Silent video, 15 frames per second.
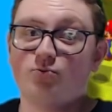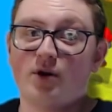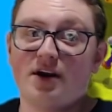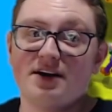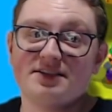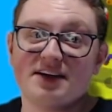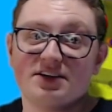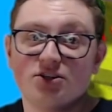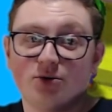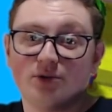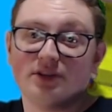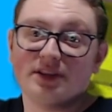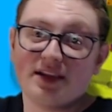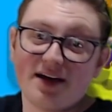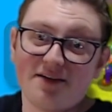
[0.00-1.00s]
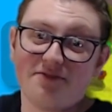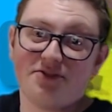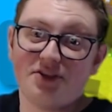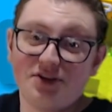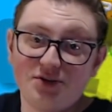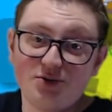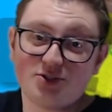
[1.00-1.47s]
Whereas I don't love
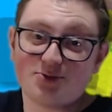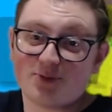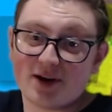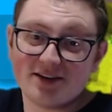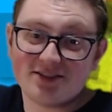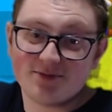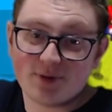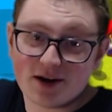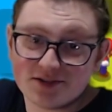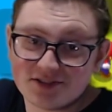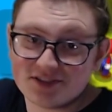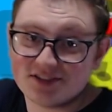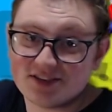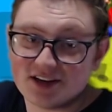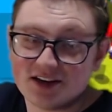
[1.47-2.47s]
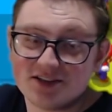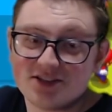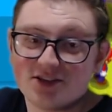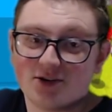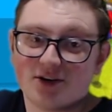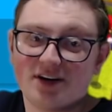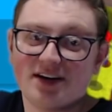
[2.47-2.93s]
the new sprites of Bowser's Inside
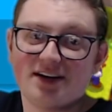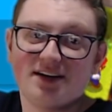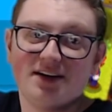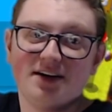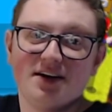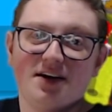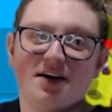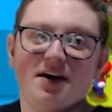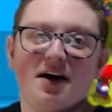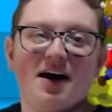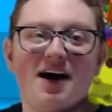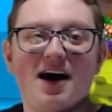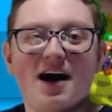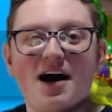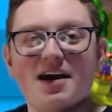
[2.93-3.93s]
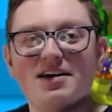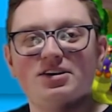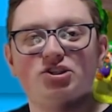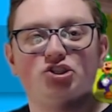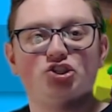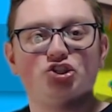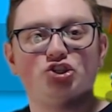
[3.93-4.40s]
Story,
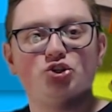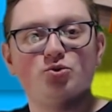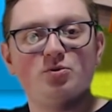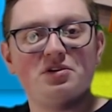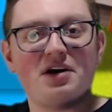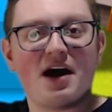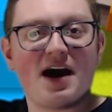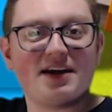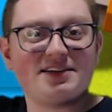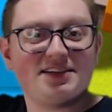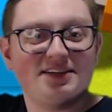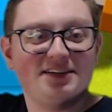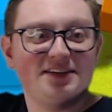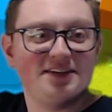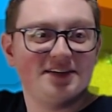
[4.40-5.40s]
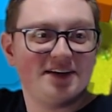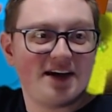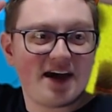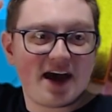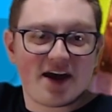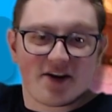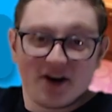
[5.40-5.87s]
I do not
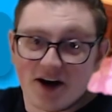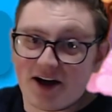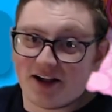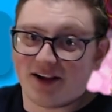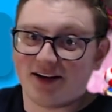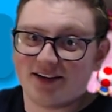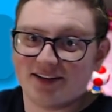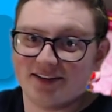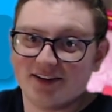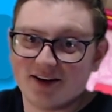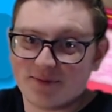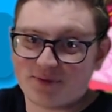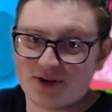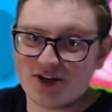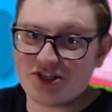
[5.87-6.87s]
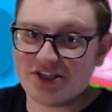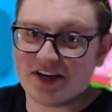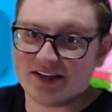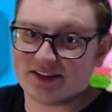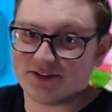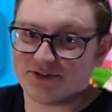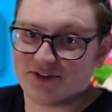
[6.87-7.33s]
at all
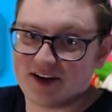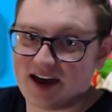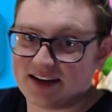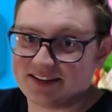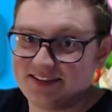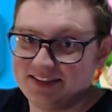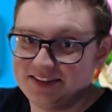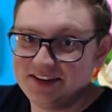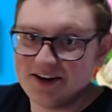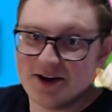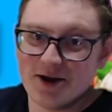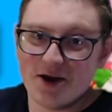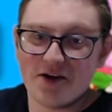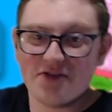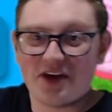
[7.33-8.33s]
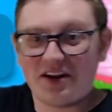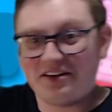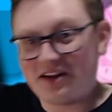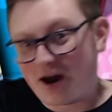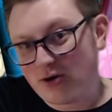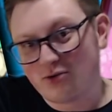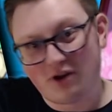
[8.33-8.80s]
appreciate the fact that it
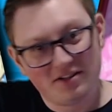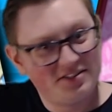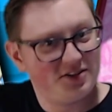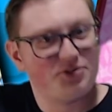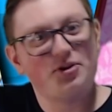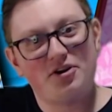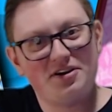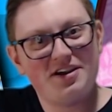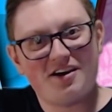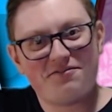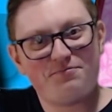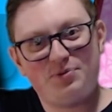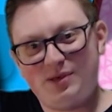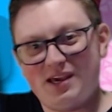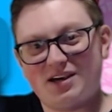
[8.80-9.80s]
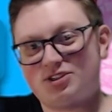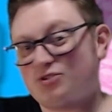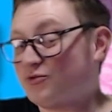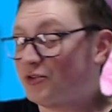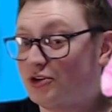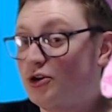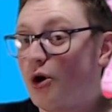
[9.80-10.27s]
now runs at 30 FPS
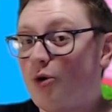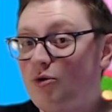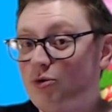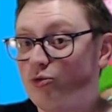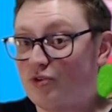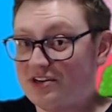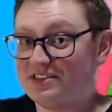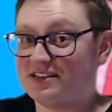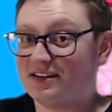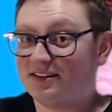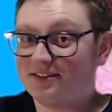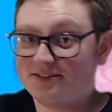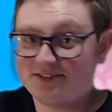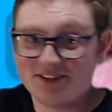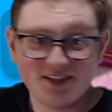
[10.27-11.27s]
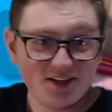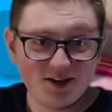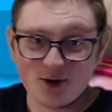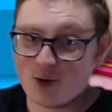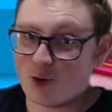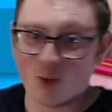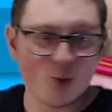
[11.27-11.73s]
for no reason.
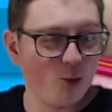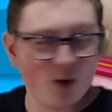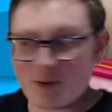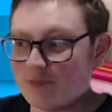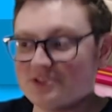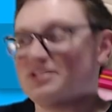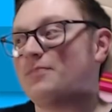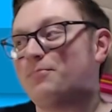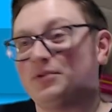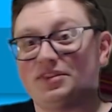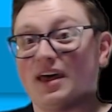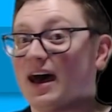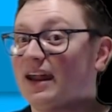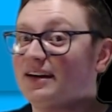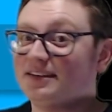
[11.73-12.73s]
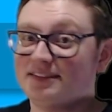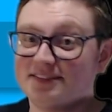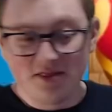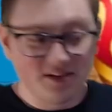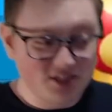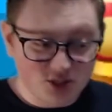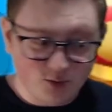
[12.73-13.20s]
What was up with that?
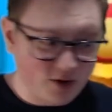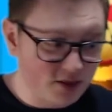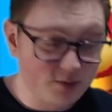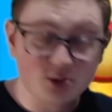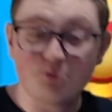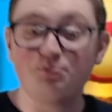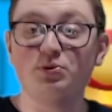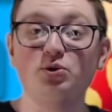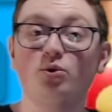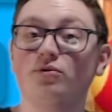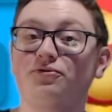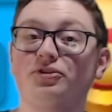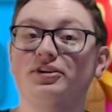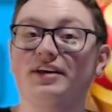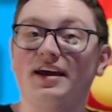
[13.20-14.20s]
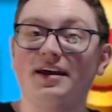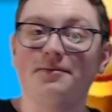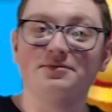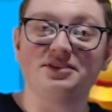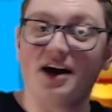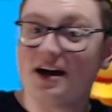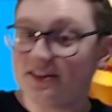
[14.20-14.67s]
This is one of the most beautiful
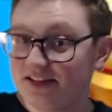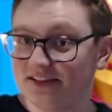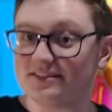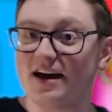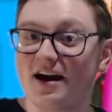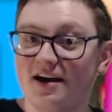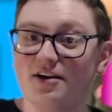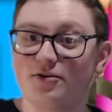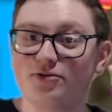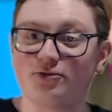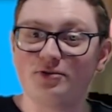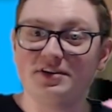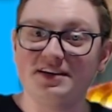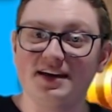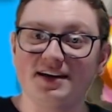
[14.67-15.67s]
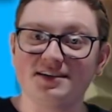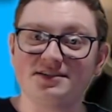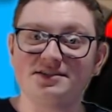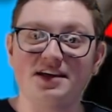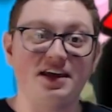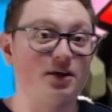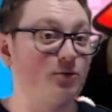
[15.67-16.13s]
games on the entire
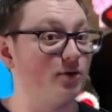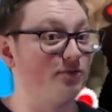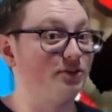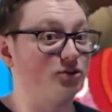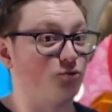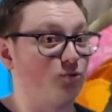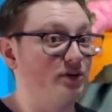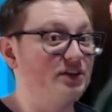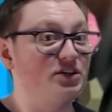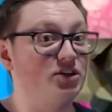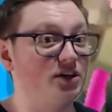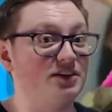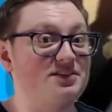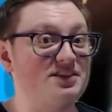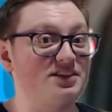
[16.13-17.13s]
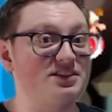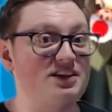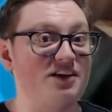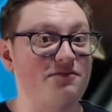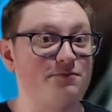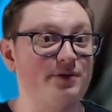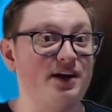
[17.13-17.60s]
3DS, and it would have looked really good at 60
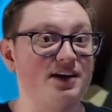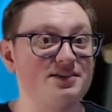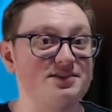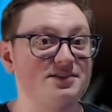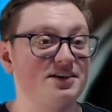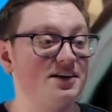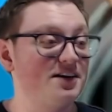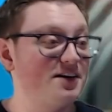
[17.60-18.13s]
FPS.